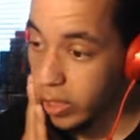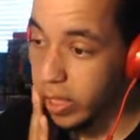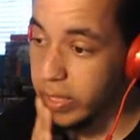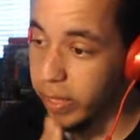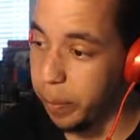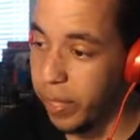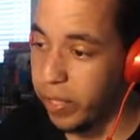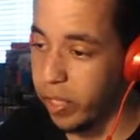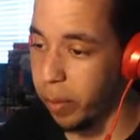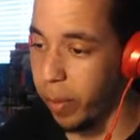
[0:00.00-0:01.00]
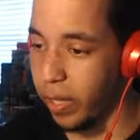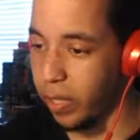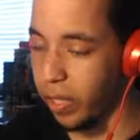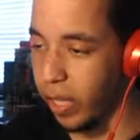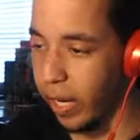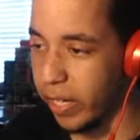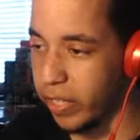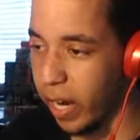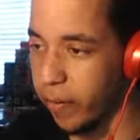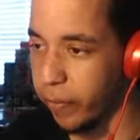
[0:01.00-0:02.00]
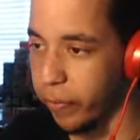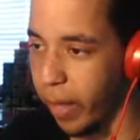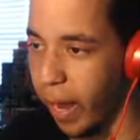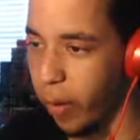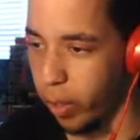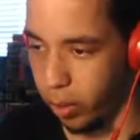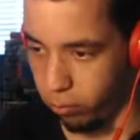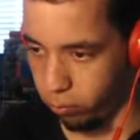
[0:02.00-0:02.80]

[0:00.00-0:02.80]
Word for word: Doesn't a beach umbrella look like a giant flower?